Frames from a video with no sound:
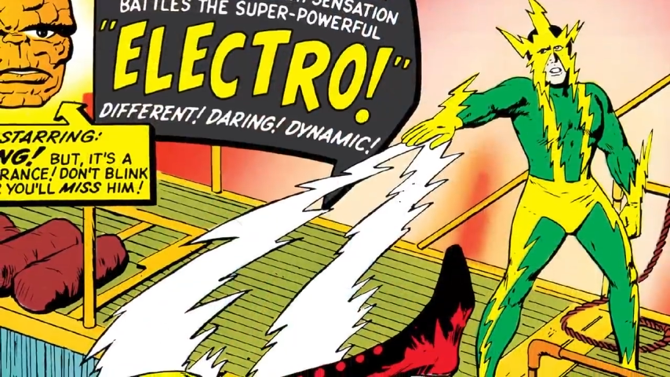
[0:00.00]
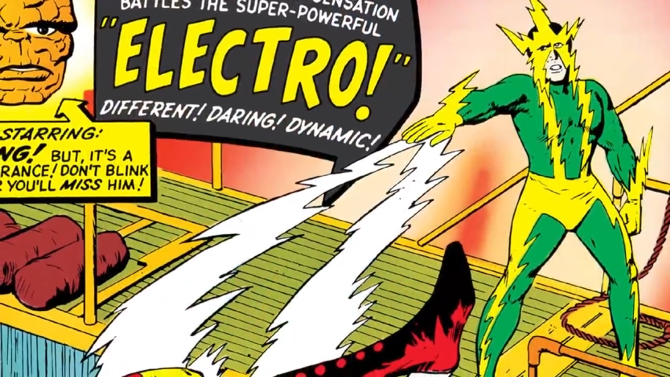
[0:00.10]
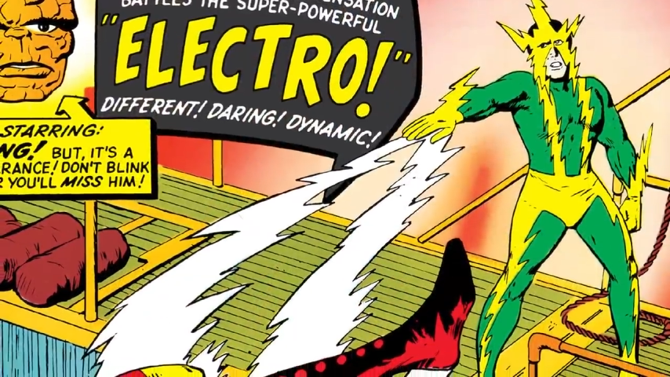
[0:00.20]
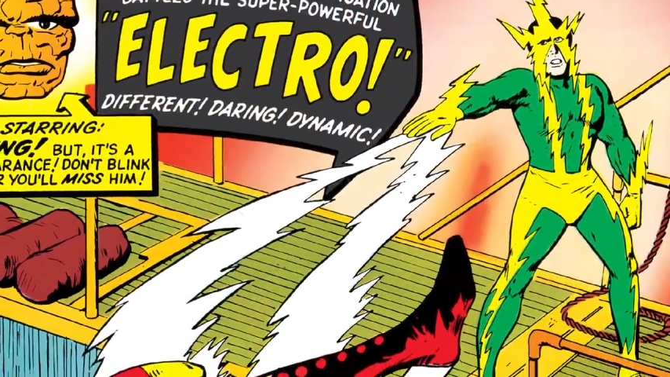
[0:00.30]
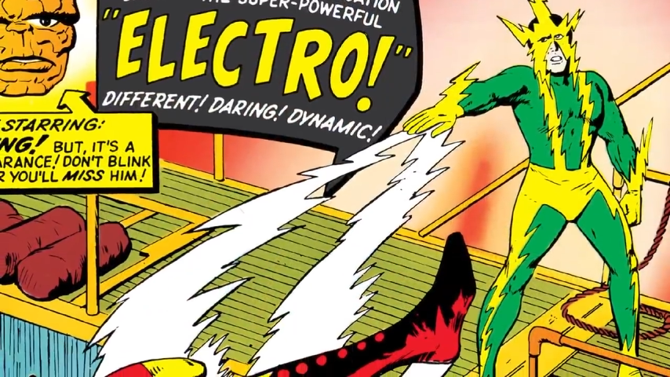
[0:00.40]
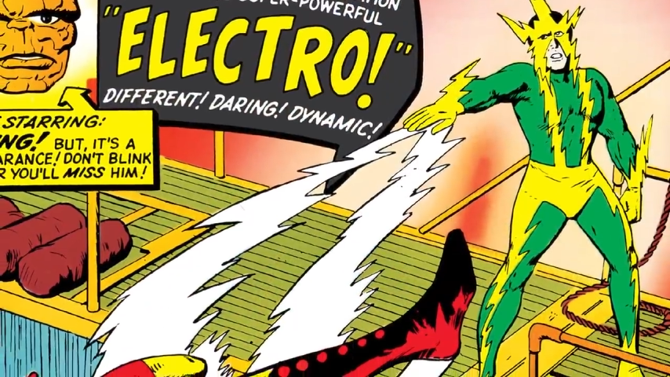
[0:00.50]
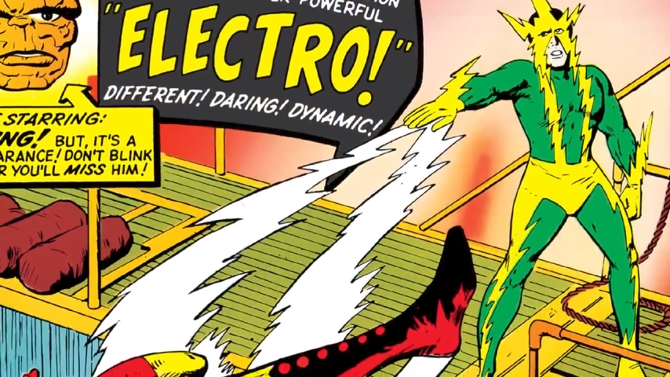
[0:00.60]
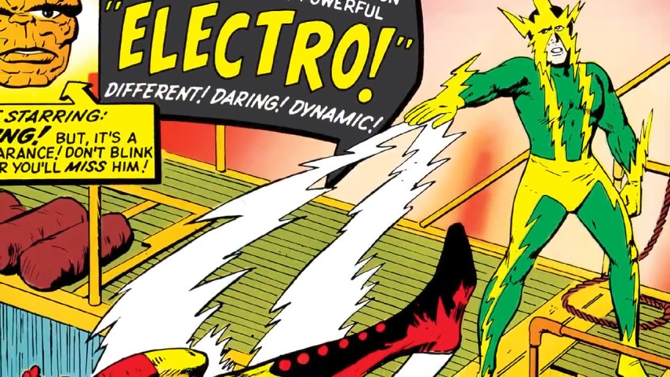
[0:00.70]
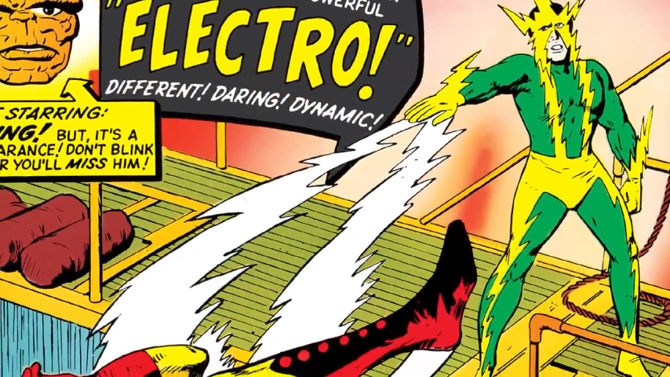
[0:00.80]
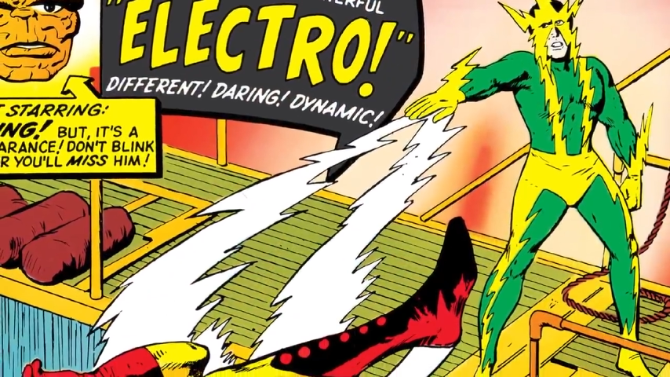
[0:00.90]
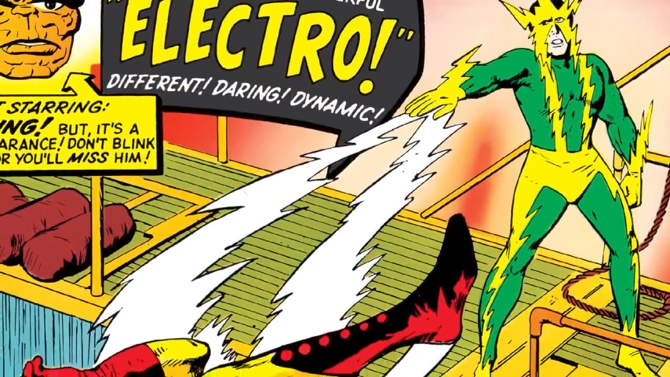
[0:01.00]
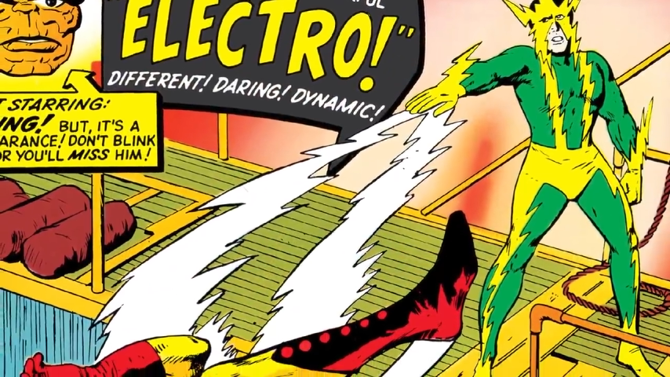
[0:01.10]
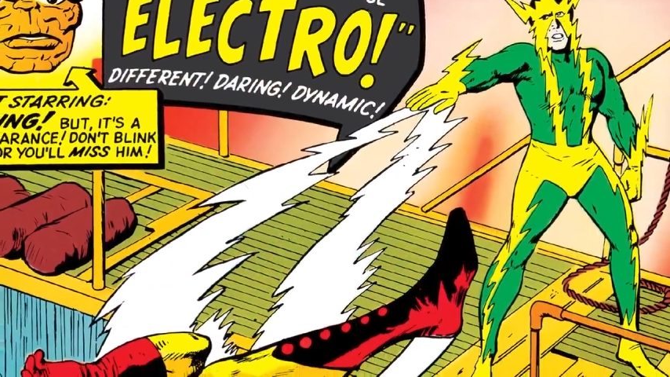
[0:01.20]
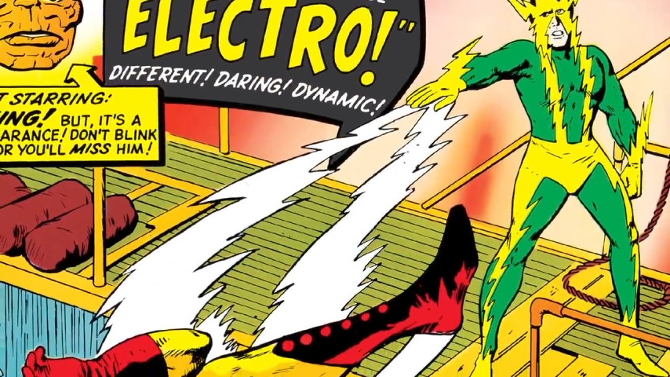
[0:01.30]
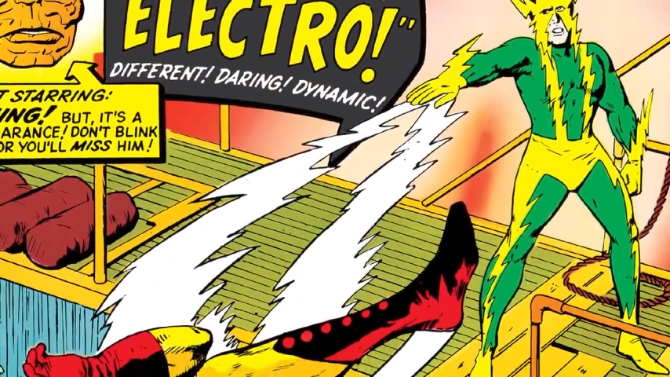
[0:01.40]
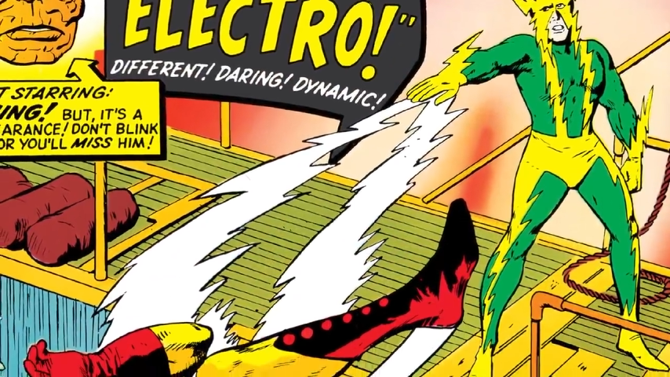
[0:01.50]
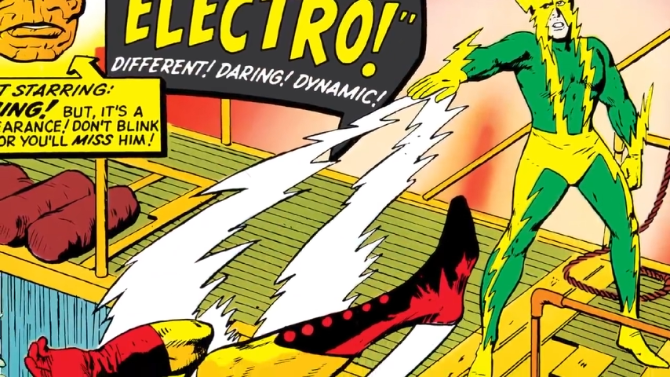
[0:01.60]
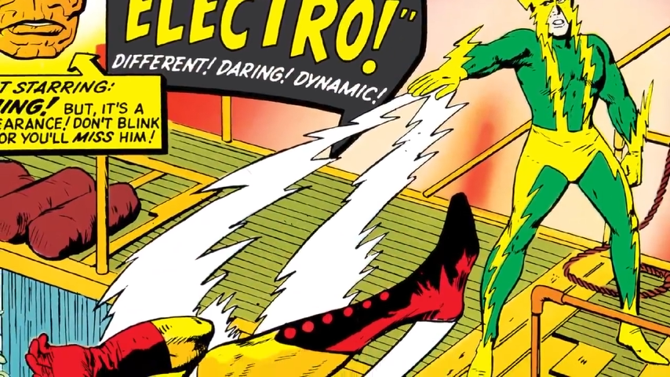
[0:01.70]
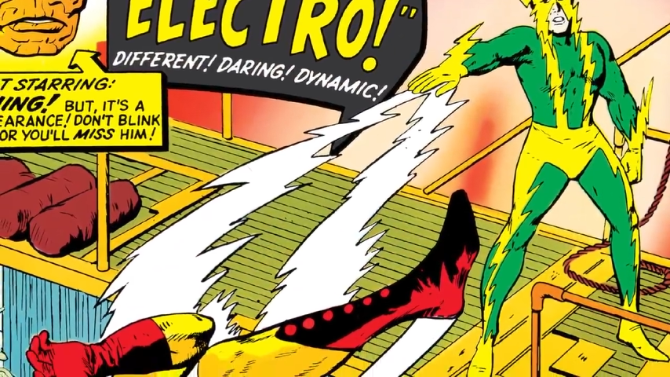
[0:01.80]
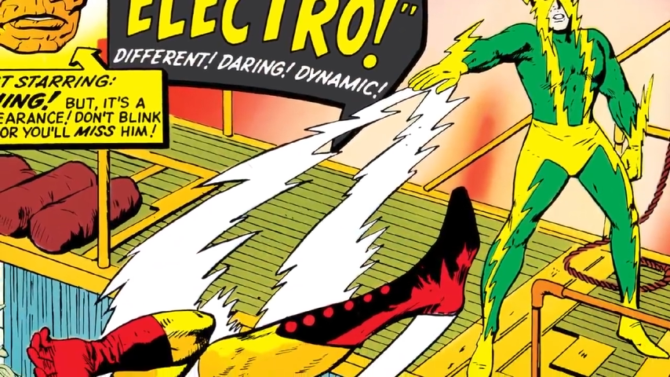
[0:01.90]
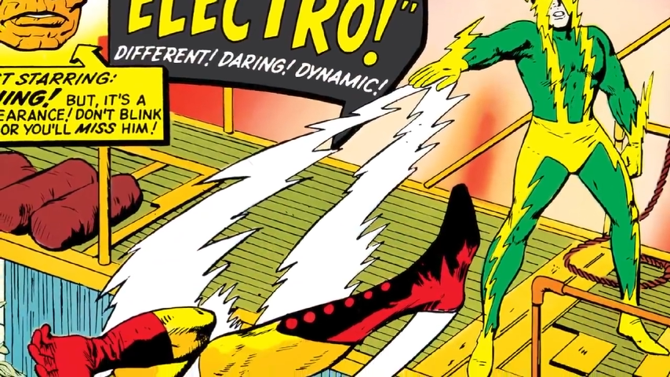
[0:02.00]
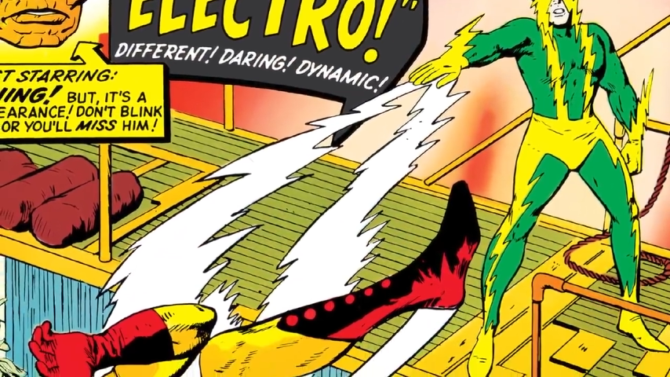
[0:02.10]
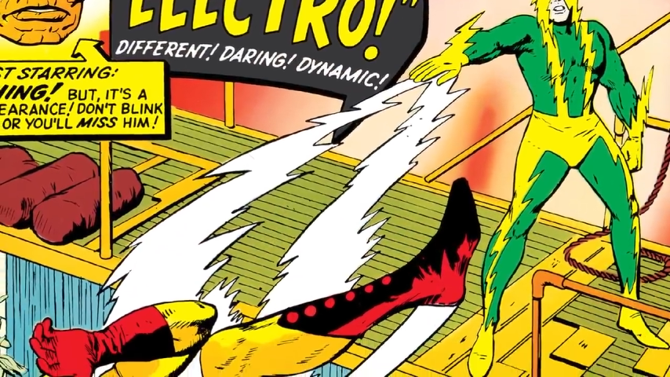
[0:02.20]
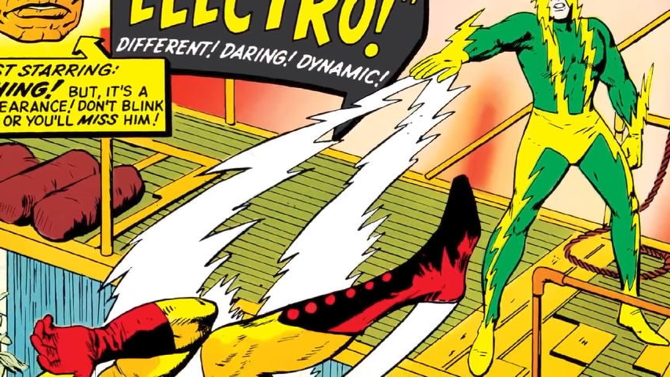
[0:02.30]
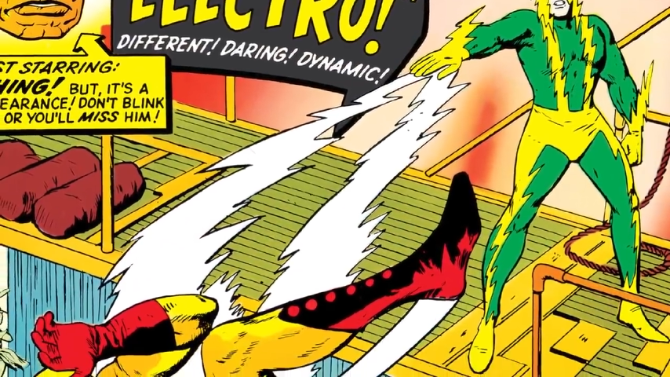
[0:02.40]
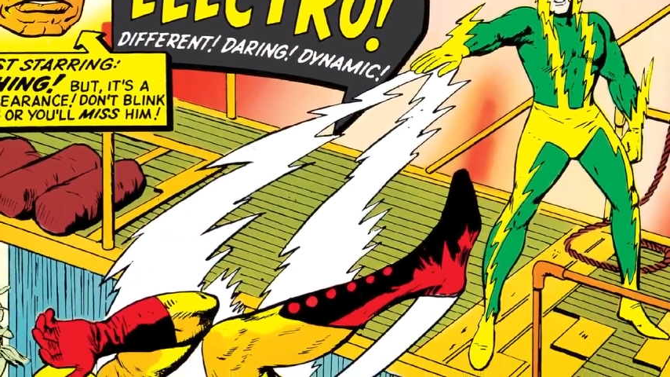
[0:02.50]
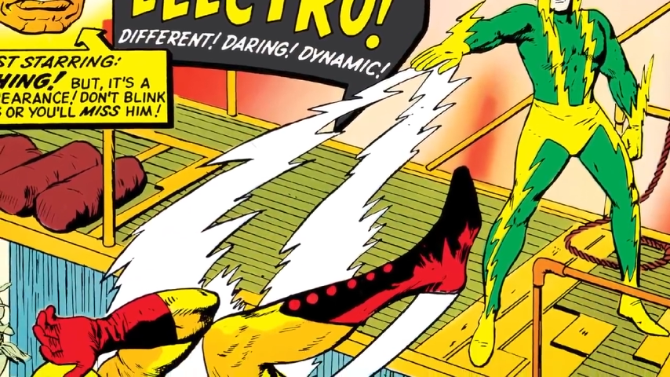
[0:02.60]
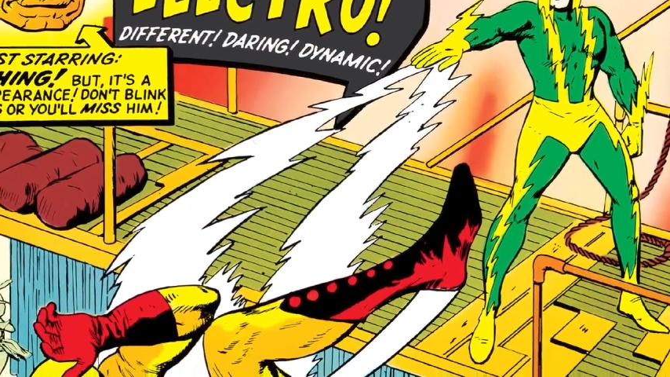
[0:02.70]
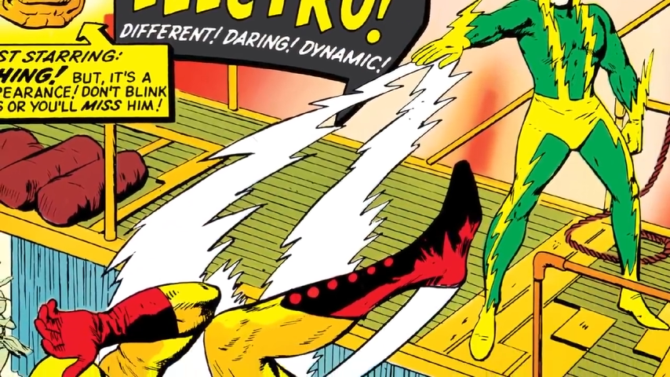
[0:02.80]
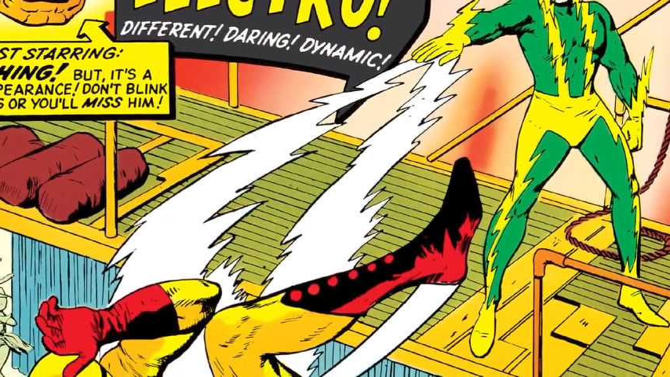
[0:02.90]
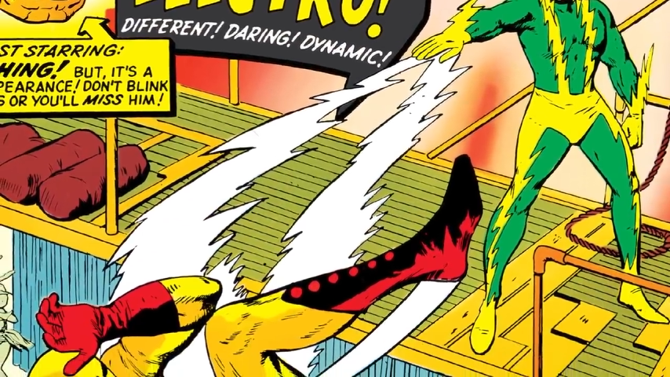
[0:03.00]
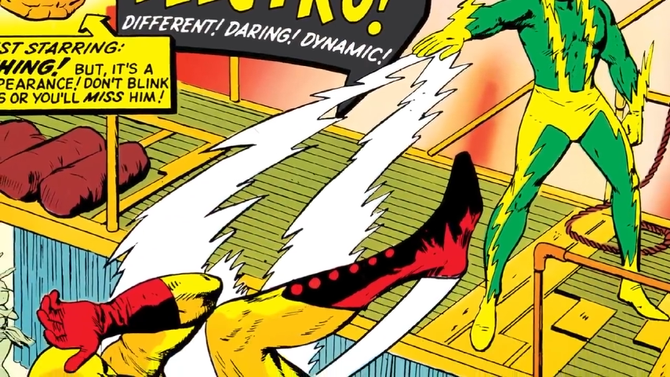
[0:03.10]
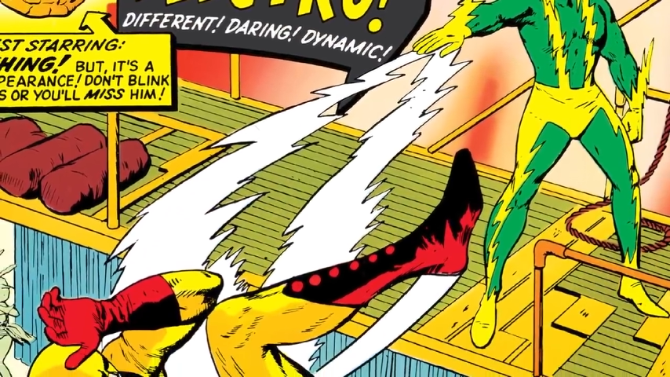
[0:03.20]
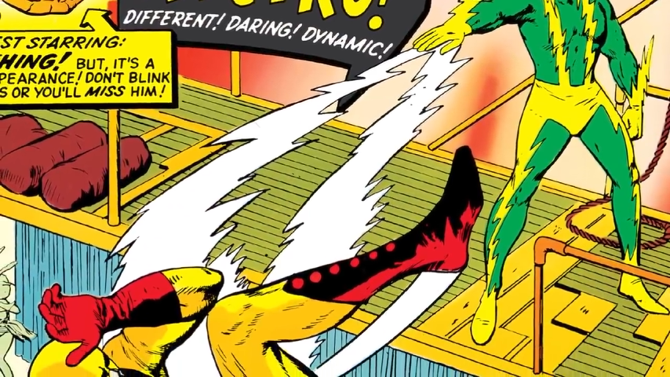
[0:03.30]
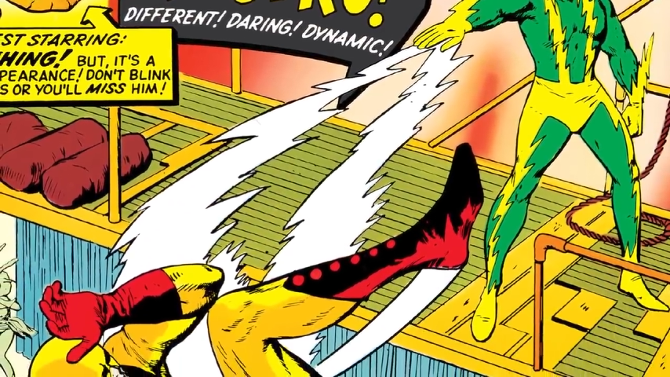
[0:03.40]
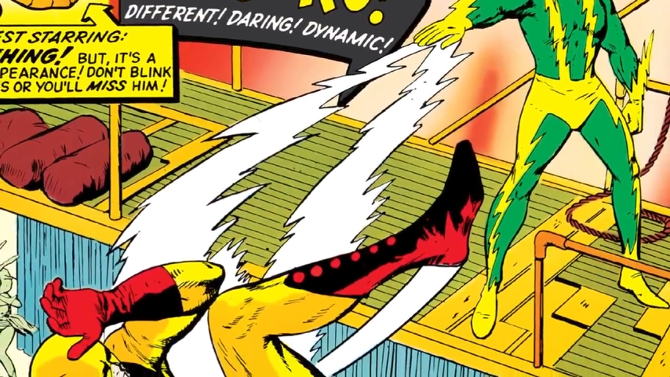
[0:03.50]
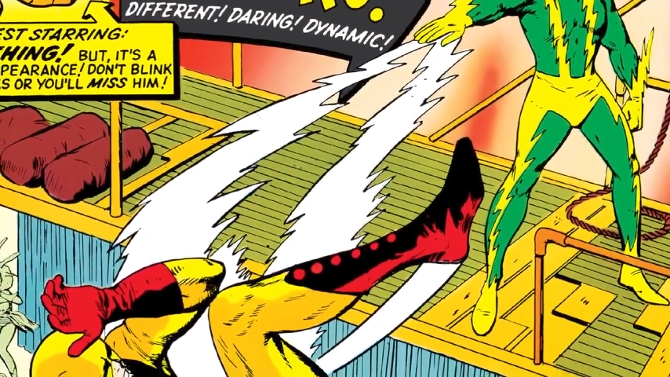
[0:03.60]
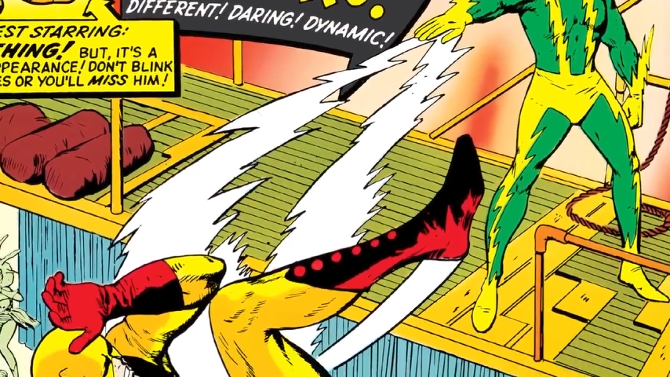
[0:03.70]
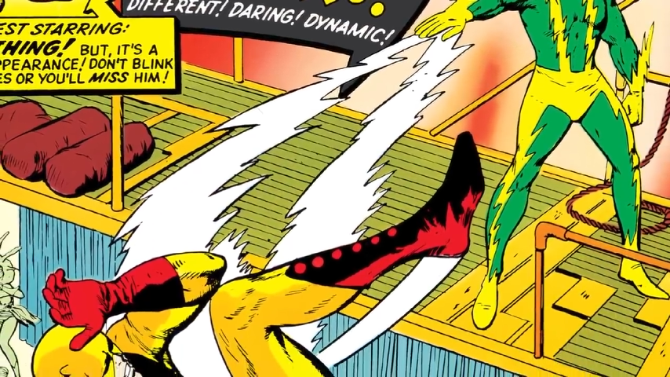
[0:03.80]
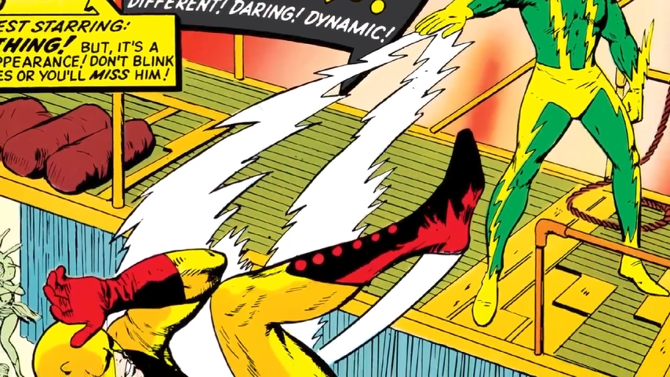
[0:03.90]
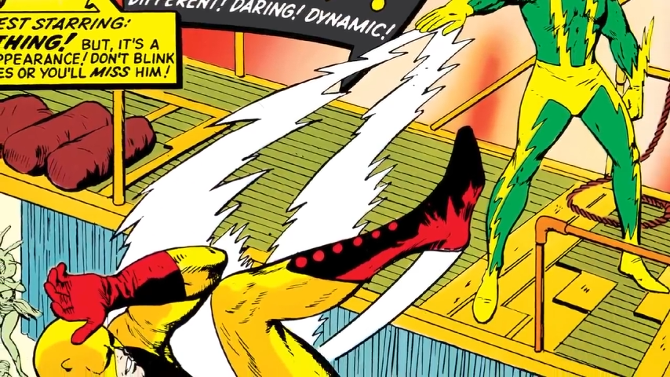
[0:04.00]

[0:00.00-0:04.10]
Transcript: [unreadable: no face in view]